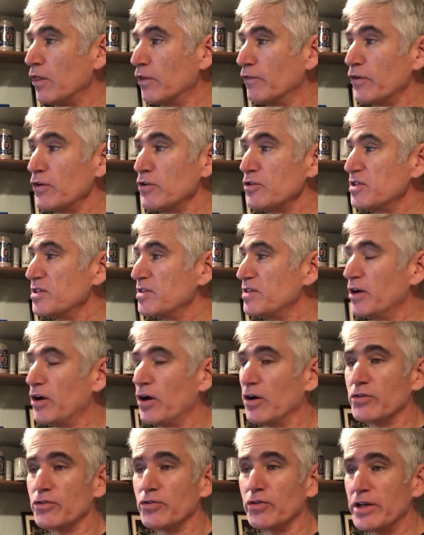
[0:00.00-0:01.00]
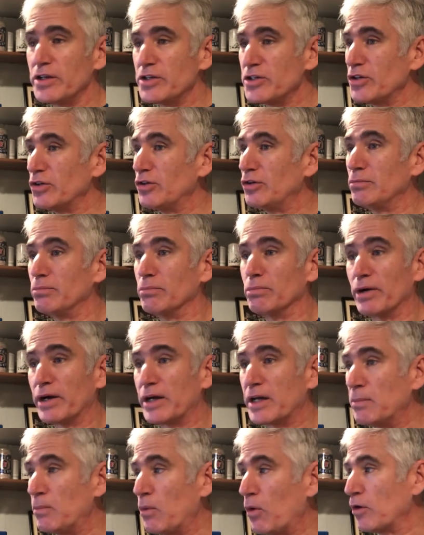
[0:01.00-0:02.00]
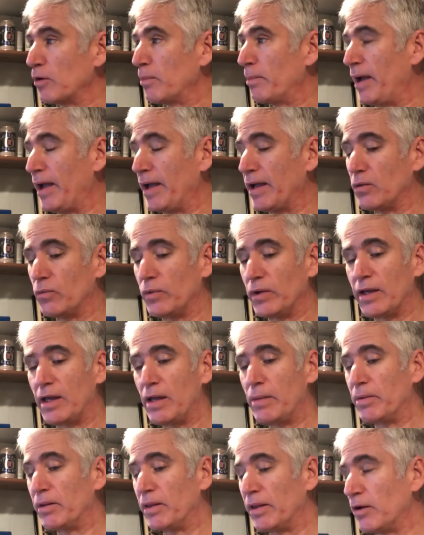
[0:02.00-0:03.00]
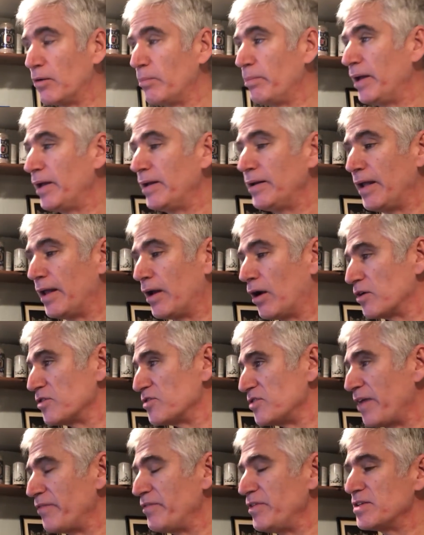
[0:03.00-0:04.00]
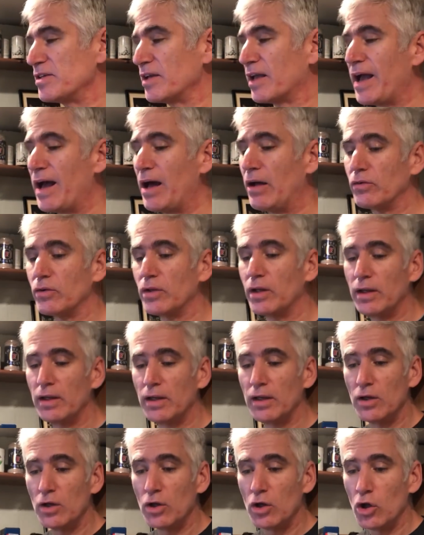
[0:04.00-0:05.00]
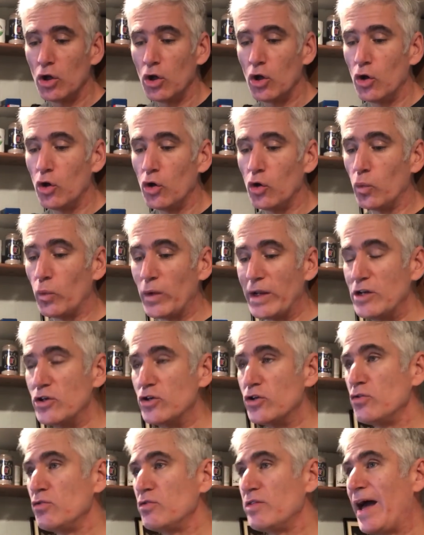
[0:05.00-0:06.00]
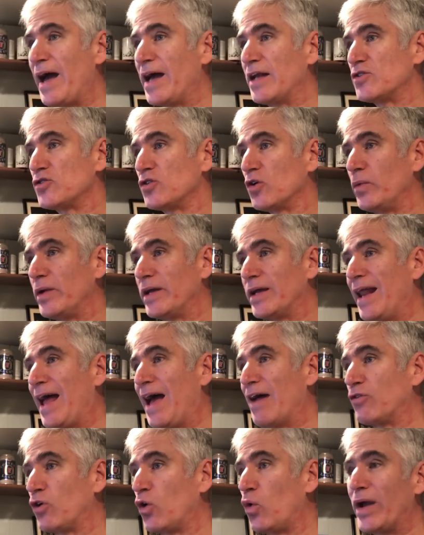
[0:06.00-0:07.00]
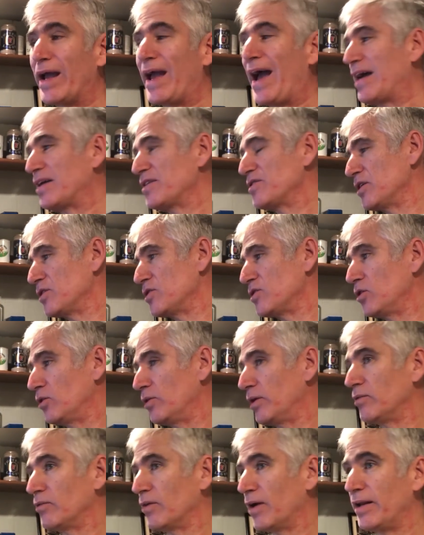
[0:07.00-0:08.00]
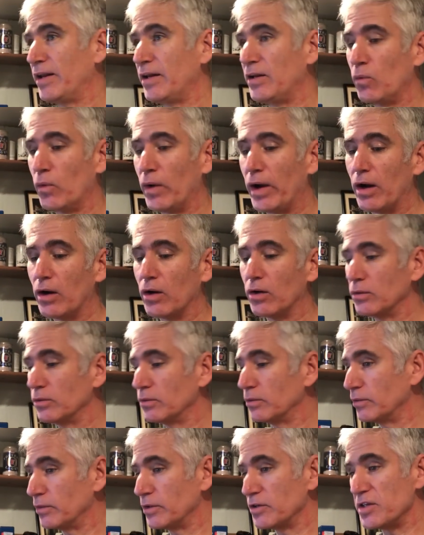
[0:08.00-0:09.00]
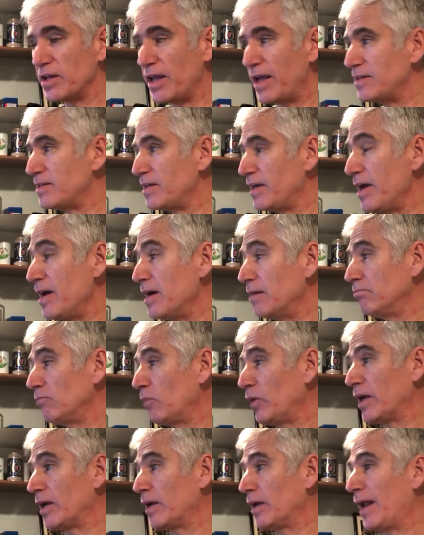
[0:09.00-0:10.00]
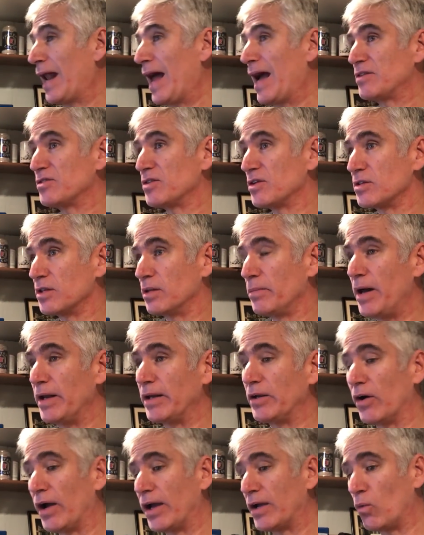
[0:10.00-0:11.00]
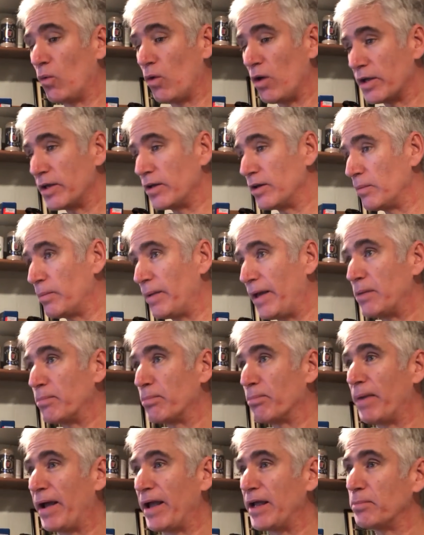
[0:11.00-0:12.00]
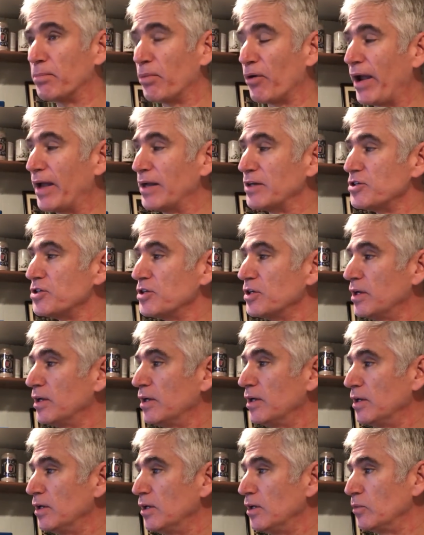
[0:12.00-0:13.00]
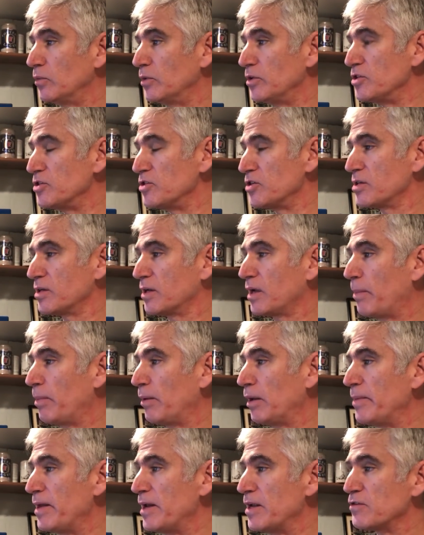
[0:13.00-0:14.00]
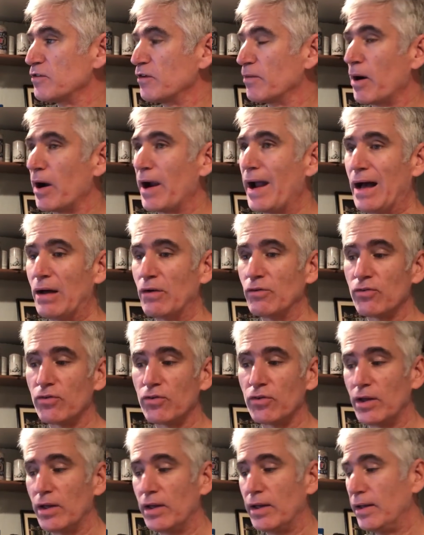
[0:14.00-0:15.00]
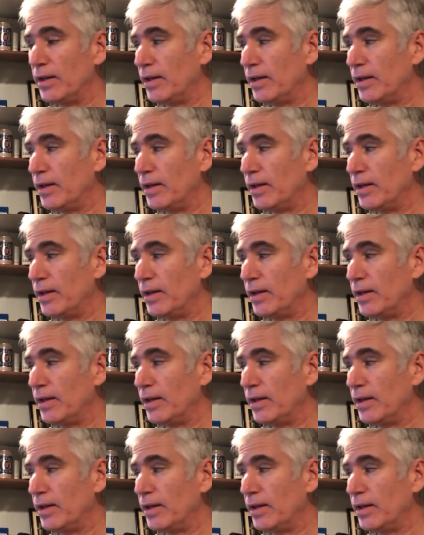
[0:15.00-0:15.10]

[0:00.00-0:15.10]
The first is in our traditional brick and mortar bank. We keep a little bit in our savings account. We do that so we can have quick access to it, right? Anywhere there's an ATM, we can get access to the money, or I can walk into the bank branch, which is just a couple of minutes from our house,